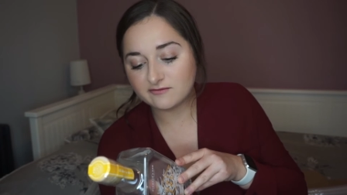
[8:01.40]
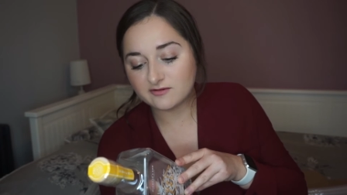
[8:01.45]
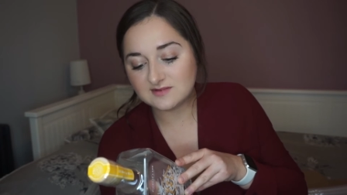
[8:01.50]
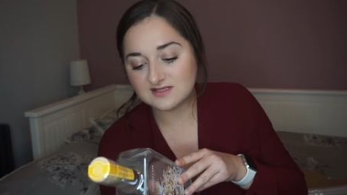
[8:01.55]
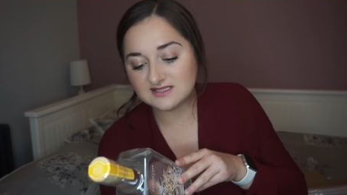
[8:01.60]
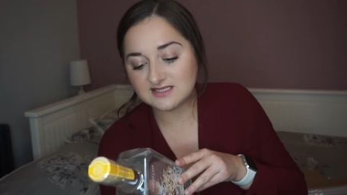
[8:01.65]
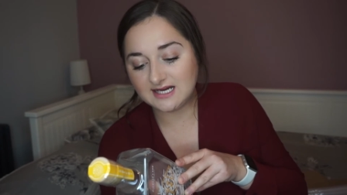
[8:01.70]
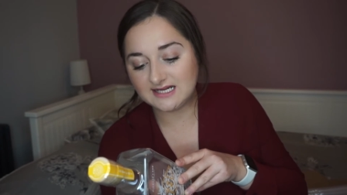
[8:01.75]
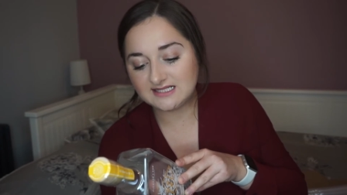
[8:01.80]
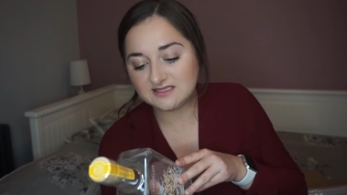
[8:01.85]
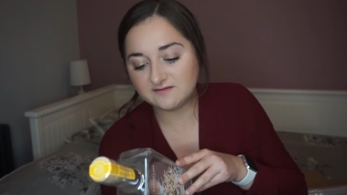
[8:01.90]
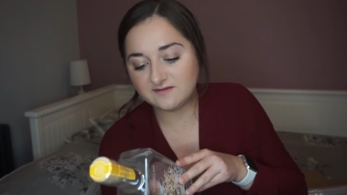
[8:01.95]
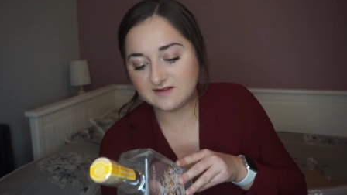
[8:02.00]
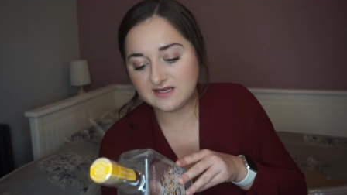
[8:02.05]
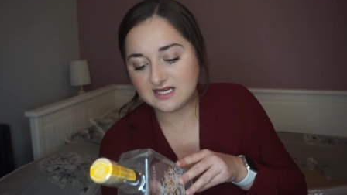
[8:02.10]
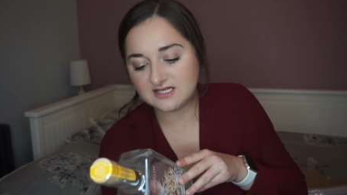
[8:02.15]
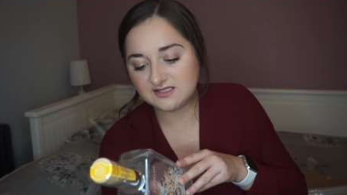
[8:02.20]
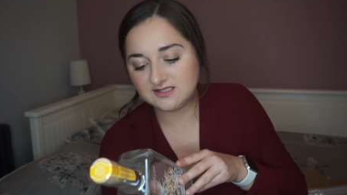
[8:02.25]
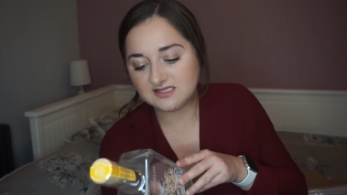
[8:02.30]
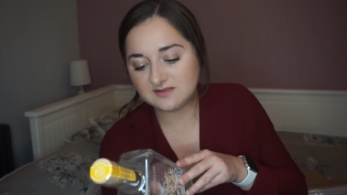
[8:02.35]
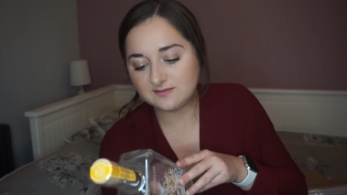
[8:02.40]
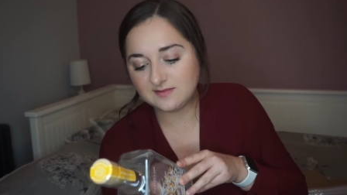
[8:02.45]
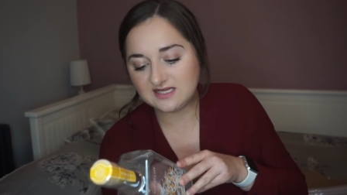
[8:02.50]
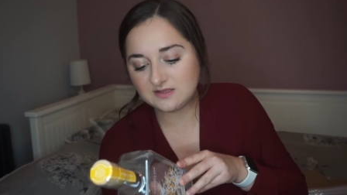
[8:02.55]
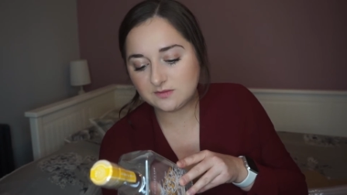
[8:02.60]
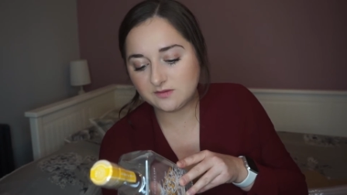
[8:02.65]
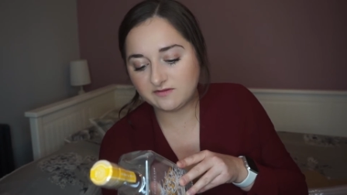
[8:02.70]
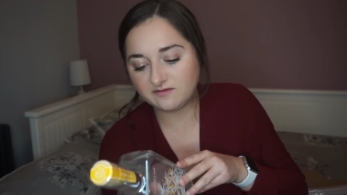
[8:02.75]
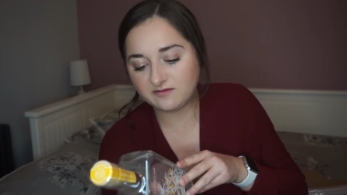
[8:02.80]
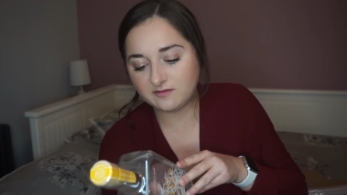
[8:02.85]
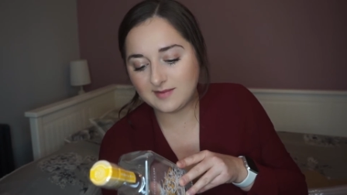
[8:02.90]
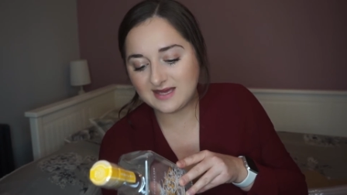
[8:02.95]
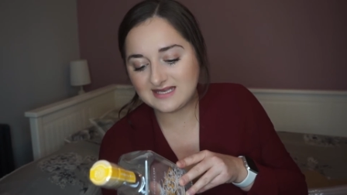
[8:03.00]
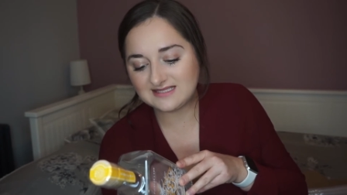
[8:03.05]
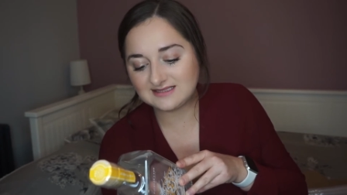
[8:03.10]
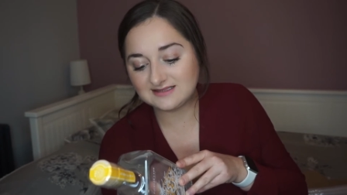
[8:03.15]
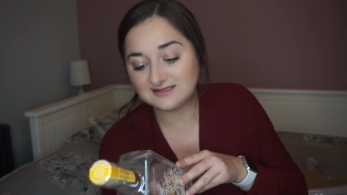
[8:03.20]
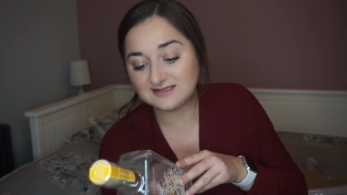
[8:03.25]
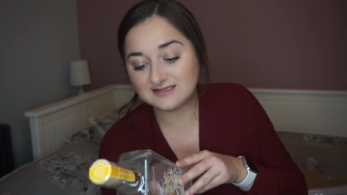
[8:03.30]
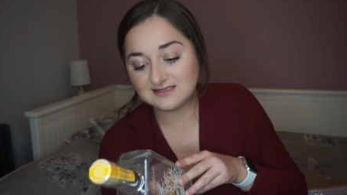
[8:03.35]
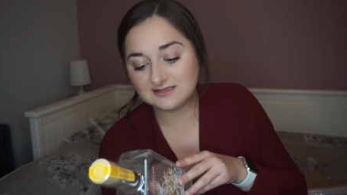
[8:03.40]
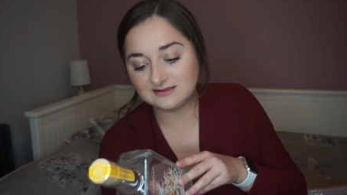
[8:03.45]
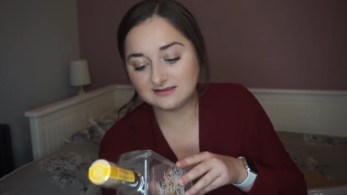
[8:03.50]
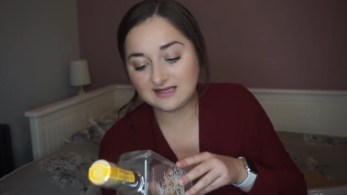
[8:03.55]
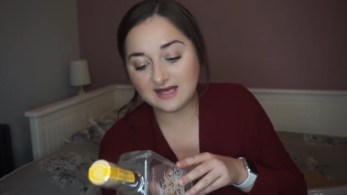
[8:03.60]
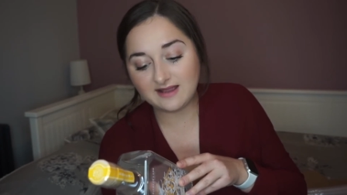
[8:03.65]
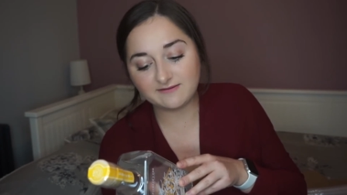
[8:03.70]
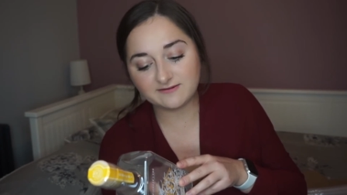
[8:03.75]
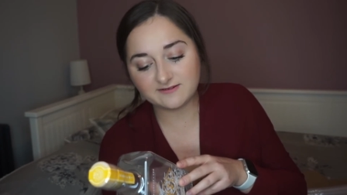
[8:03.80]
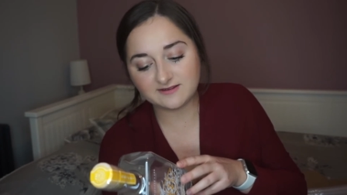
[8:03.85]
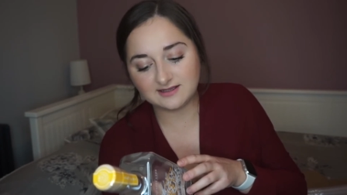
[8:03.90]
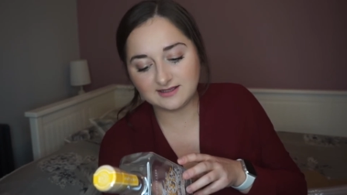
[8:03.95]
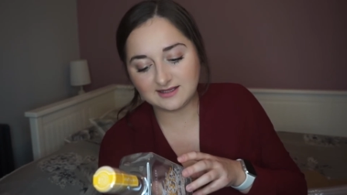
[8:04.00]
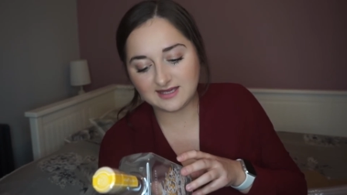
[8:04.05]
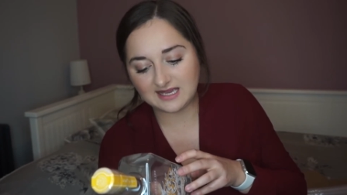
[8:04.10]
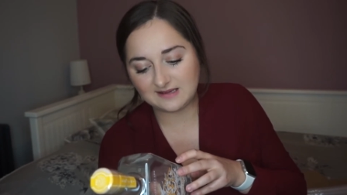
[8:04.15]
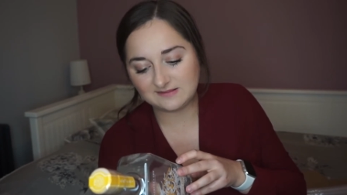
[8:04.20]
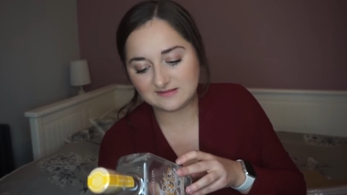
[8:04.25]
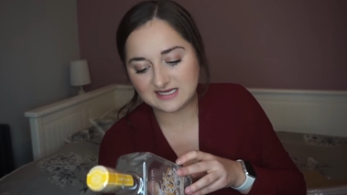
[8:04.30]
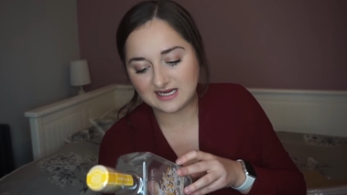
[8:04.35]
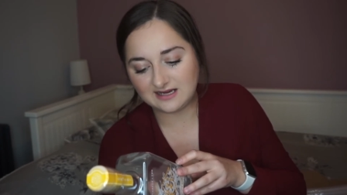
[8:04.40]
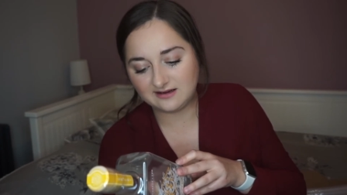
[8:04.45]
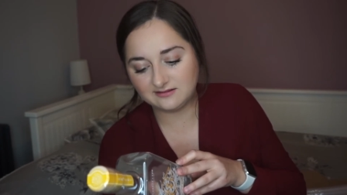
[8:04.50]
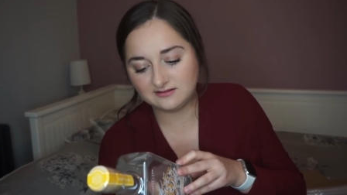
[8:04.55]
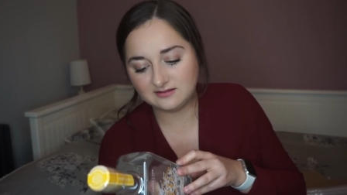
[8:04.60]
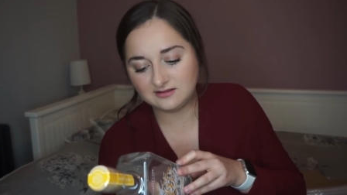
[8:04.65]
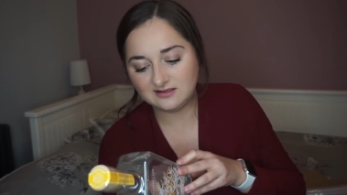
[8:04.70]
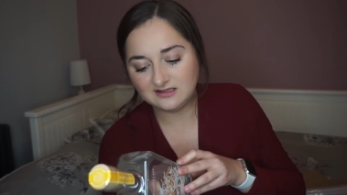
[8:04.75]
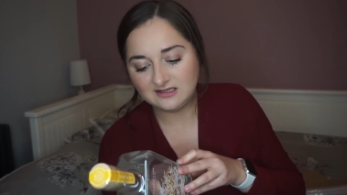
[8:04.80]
from start to finish. This means we ferment and distill everything in Cape Town.